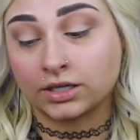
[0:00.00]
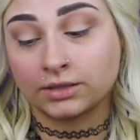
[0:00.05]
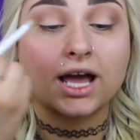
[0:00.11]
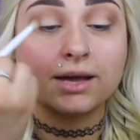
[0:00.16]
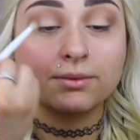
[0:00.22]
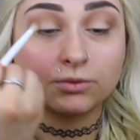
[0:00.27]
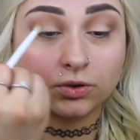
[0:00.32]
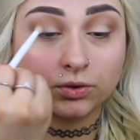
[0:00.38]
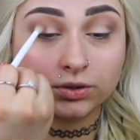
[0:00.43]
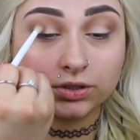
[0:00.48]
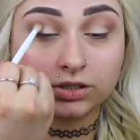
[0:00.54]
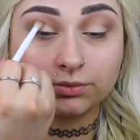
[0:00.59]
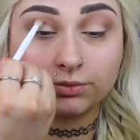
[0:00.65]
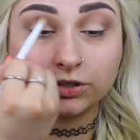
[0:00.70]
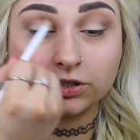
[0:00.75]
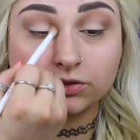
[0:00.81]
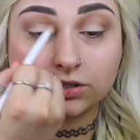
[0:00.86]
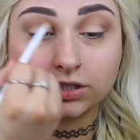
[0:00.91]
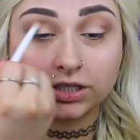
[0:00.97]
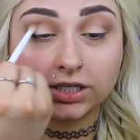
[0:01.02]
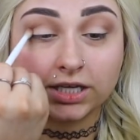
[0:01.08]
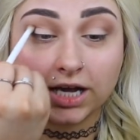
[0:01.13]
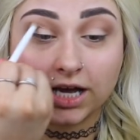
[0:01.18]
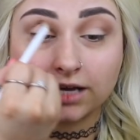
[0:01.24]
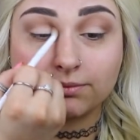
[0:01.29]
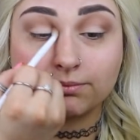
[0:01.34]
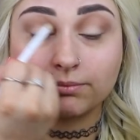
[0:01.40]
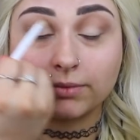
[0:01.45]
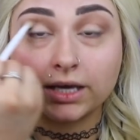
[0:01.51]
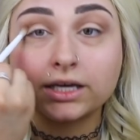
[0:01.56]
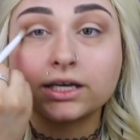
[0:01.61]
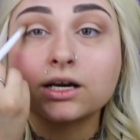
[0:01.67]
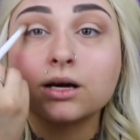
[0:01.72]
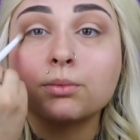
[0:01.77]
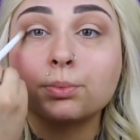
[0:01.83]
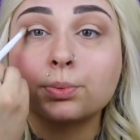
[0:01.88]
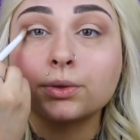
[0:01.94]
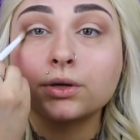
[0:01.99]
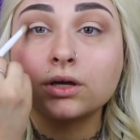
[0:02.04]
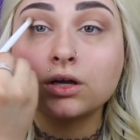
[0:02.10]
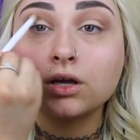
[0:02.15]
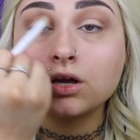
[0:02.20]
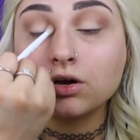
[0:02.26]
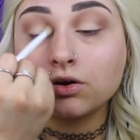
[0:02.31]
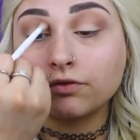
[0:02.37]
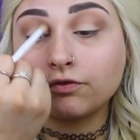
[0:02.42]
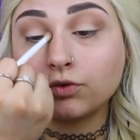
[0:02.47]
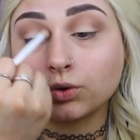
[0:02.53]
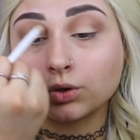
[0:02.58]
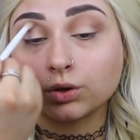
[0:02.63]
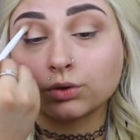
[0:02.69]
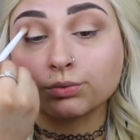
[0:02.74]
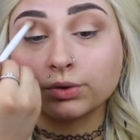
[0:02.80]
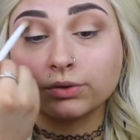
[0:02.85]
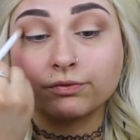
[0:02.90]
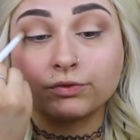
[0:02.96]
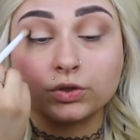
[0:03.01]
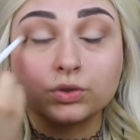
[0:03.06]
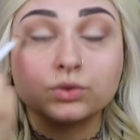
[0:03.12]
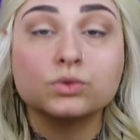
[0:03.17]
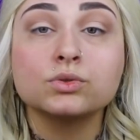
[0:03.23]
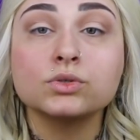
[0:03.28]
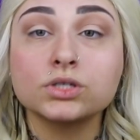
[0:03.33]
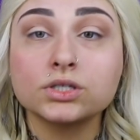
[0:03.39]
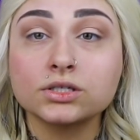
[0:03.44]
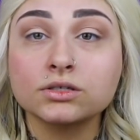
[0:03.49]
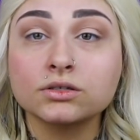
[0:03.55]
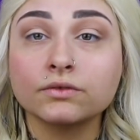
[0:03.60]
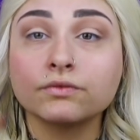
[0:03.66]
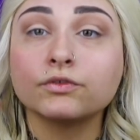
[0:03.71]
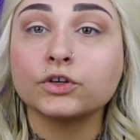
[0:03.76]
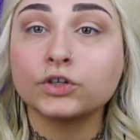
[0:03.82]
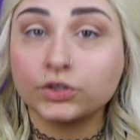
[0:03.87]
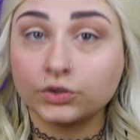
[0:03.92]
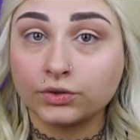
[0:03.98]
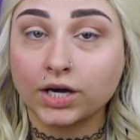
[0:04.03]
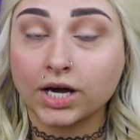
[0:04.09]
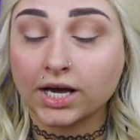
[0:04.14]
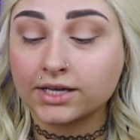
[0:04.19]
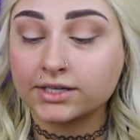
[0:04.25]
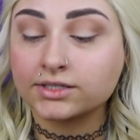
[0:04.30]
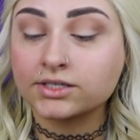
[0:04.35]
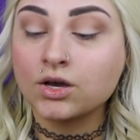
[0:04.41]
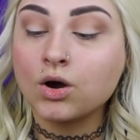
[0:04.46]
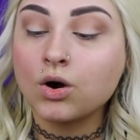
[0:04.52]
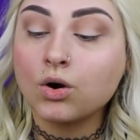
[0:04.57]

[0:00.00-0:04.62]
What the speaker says: I'm going to be using it on makeup for reviews for you guys